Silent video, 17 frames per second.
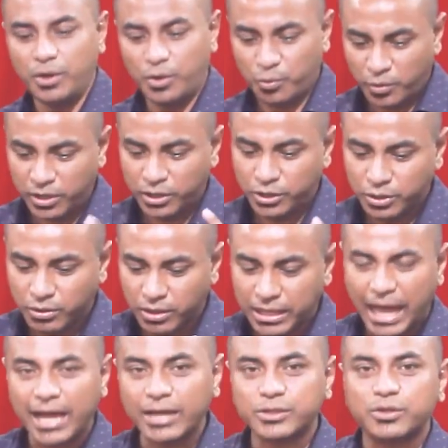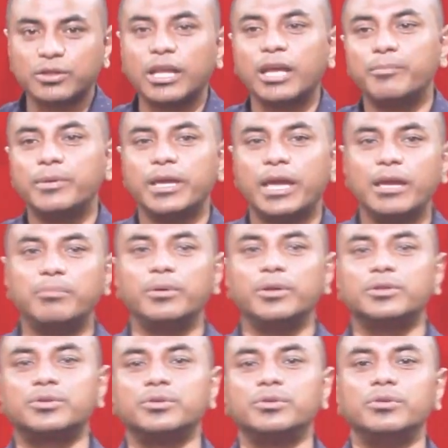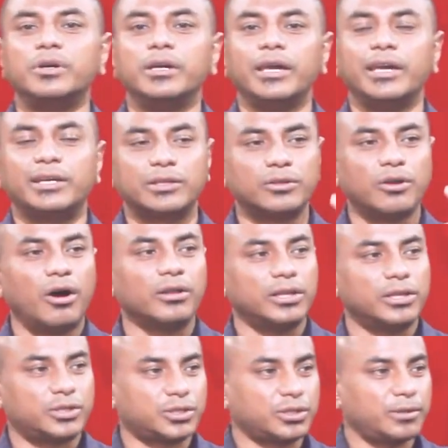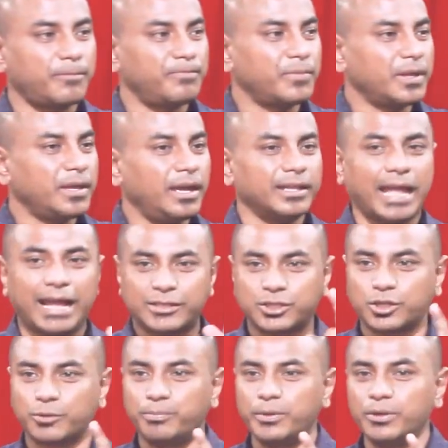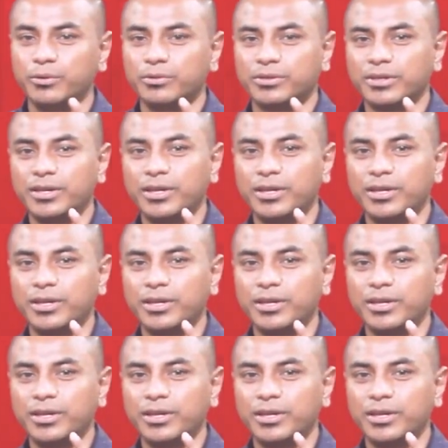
Will you and I today be able to acknowledge and attribute